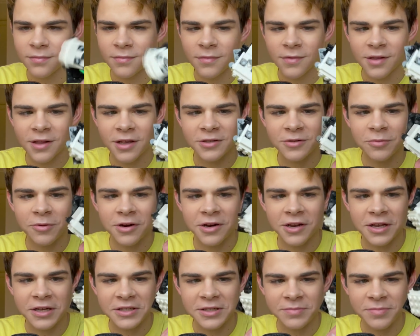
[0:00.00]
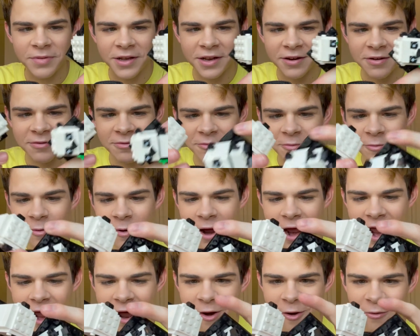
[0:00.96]
This one can spin.
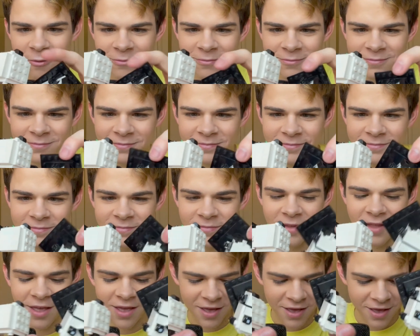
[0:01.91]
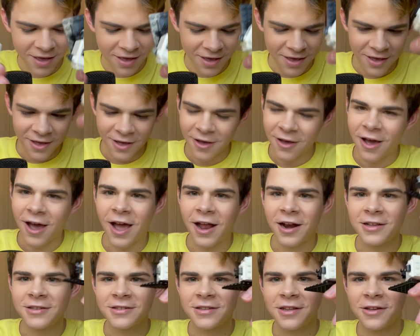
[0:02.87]
Wow.
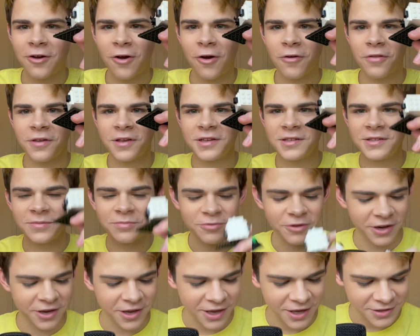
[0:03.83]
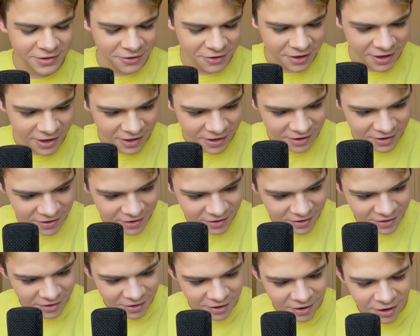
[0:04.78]
Honestly, all these brickheads are kind of
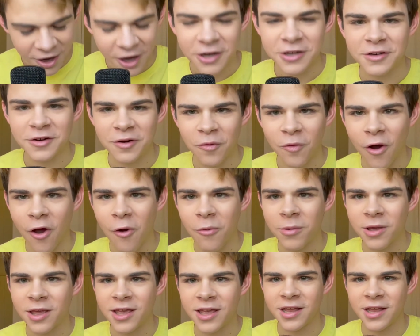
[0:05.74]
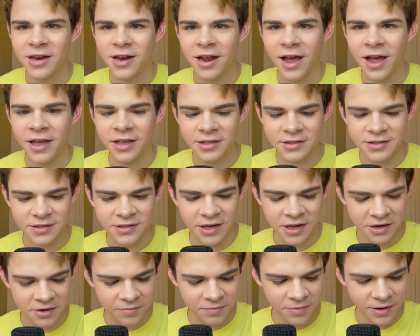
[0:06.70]
underwhelming
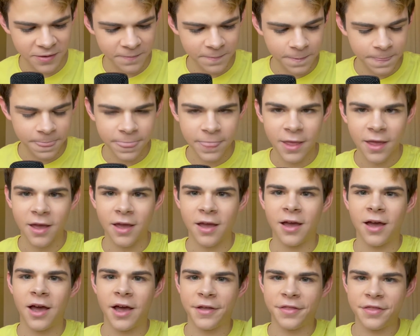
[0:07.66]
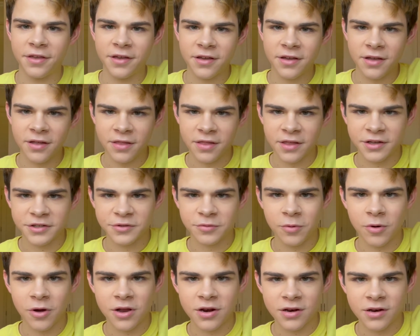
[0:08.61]
hindsight, but I think this
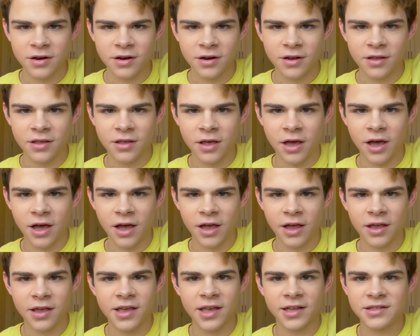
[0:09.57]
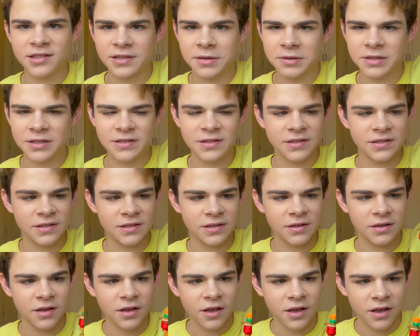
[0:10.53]
one gets its
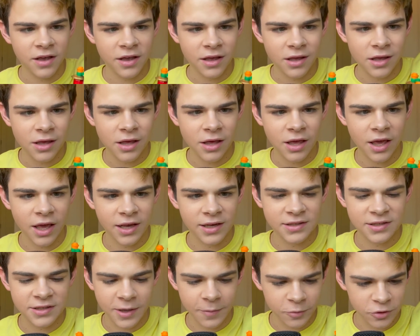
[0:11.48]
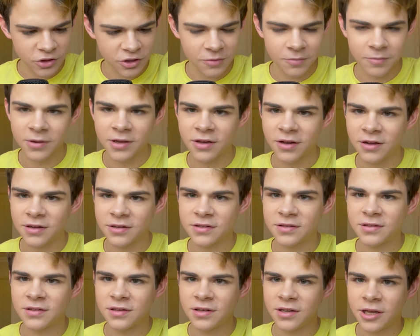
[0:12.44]
exception
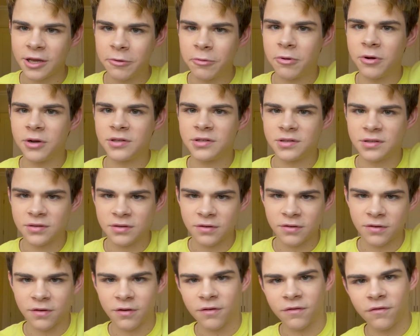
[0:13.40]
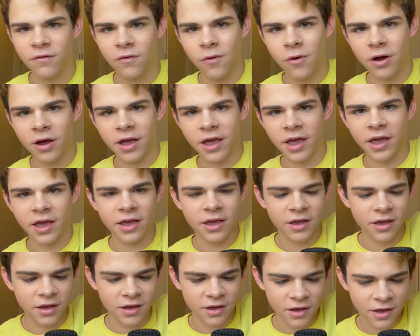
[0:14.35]
because it was for
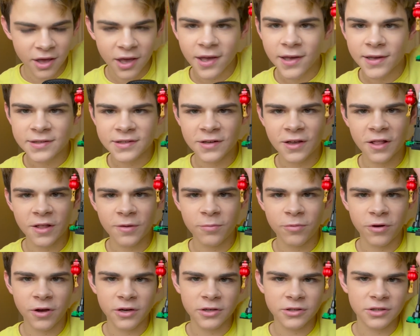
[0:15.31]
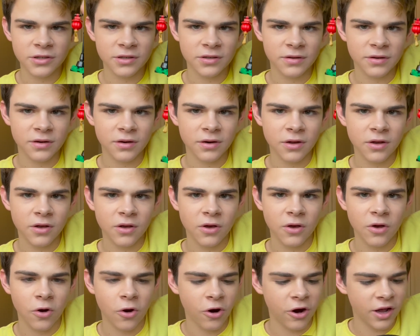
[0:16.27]
a celebration,
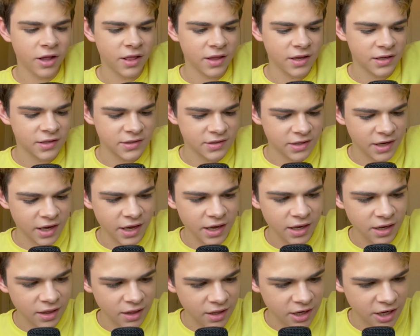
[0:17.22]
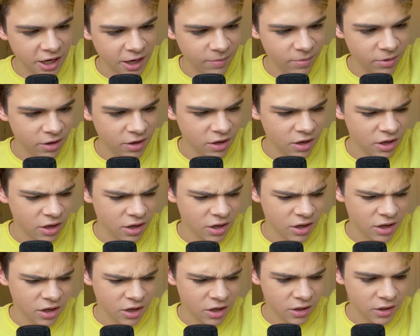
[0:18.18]
or at least a lead up
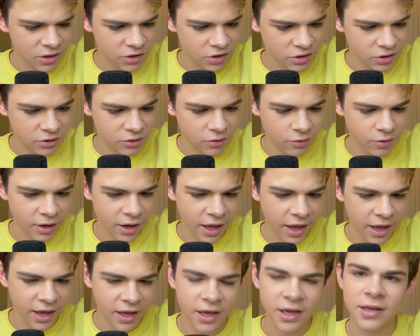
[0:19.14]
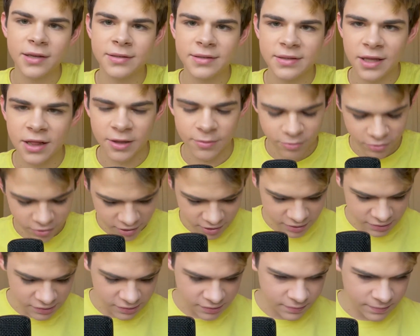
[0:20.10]
to a
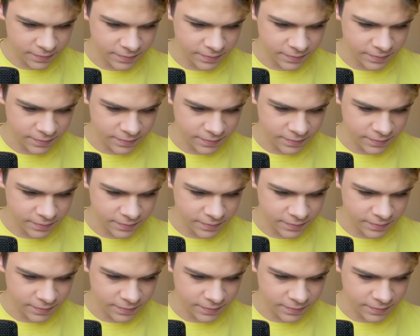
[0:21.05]
celebration.